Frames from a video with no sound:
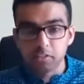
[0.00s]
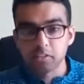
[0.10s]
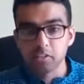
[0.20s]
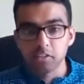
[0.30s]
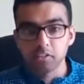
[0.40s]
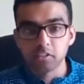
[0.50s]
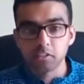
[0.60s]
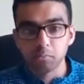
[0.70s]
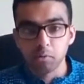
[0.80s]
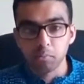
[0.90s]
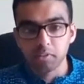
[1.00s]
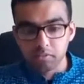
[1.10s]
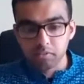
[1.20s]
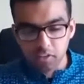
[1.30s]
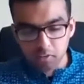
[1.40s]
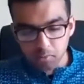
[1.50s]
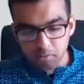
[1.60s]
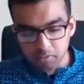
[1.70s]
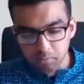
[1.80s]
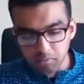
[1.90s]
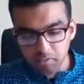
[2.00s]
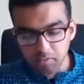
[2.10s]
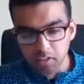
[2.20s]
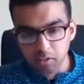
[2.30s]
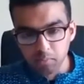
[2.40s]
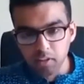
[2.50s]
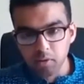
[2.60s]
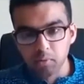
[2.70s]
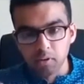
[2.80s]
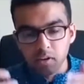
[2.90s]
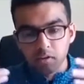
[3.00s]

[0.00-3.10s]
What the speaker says: to Shannon in just a moment and give Shannon a bit of time to have a think about that one.